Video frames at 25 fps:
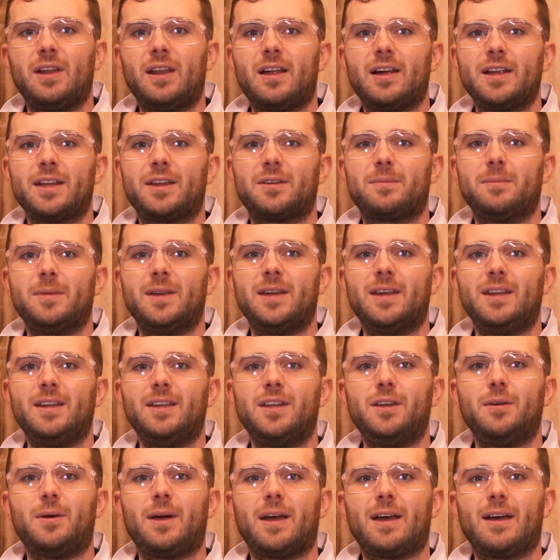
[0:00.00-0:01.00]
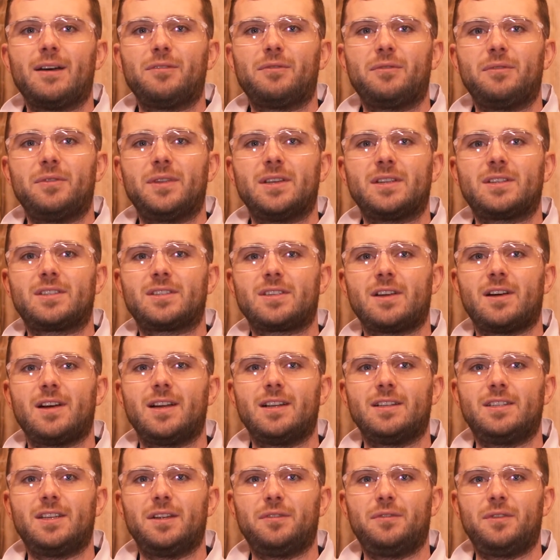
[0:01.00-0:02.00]
like me you have this
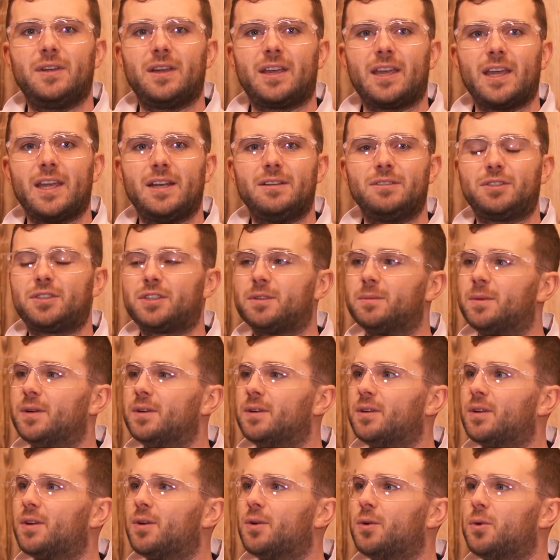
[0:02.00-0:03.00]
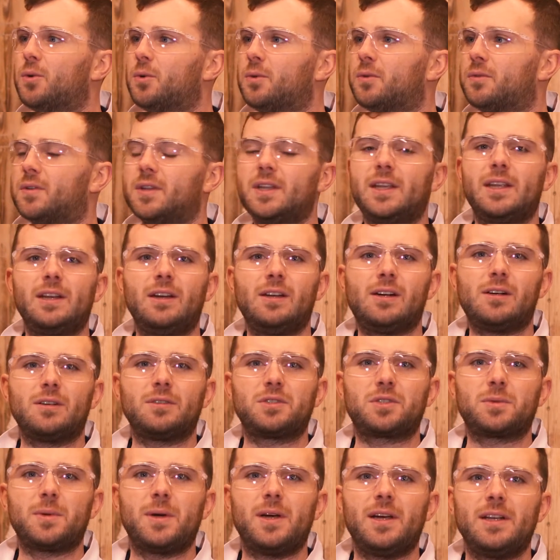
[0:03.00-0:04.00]
scientific instrument called the long
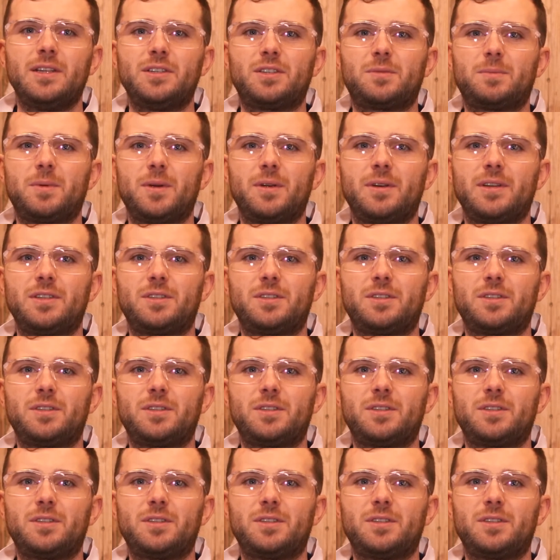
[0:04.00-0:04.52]
swirly spoony